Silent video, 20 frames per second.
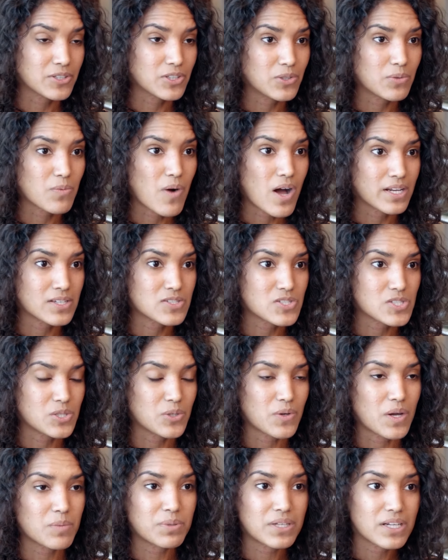You wanted to
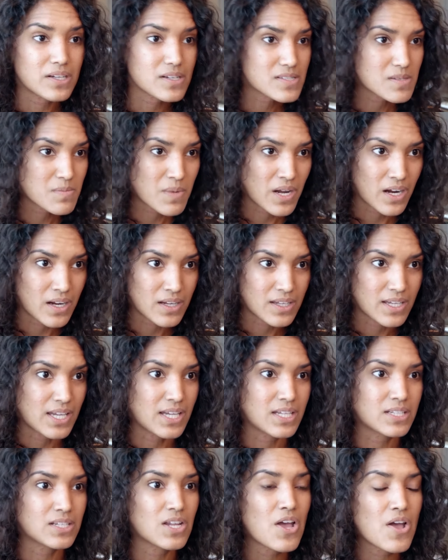appear as
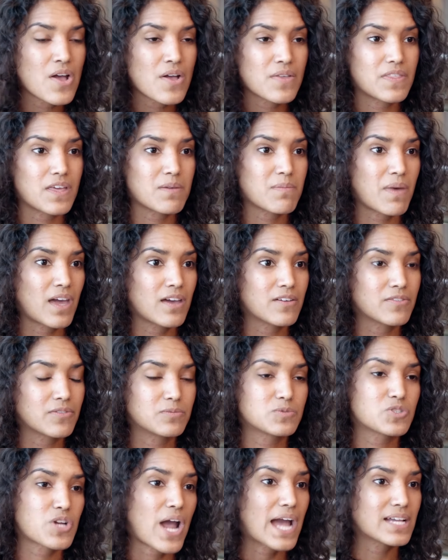American. They may have
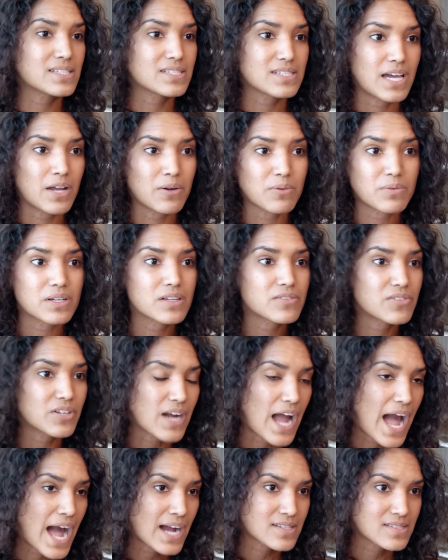tried to get rid of their
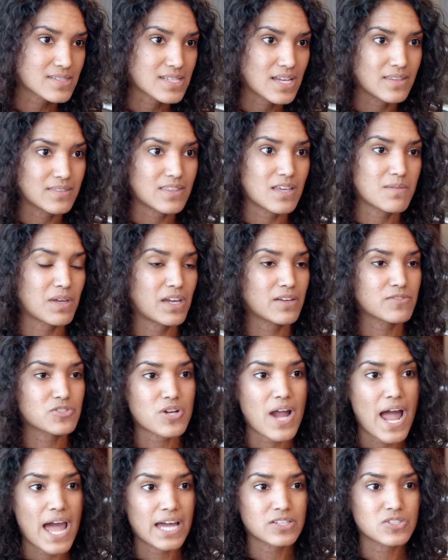accent. They may have
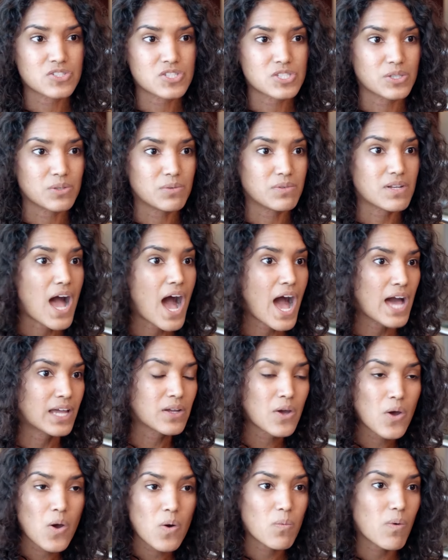tried to not
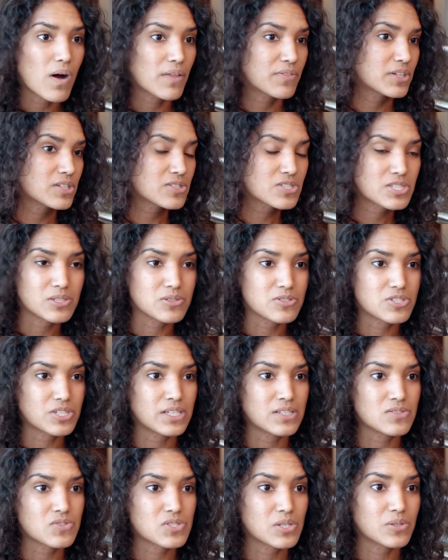want their
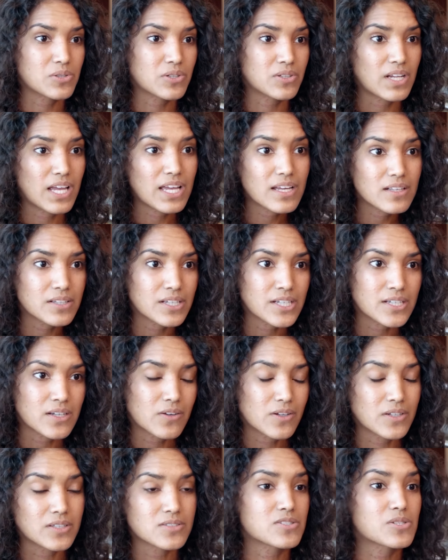children to learn English
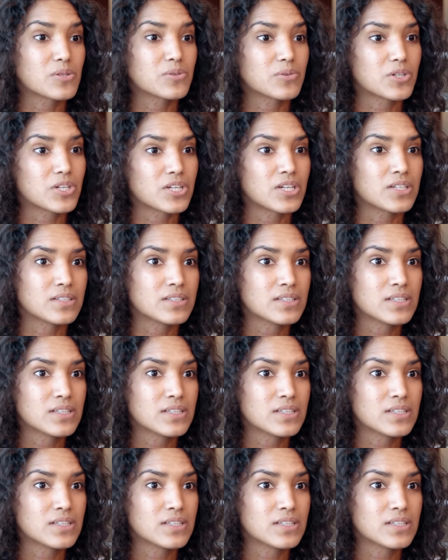or to learn,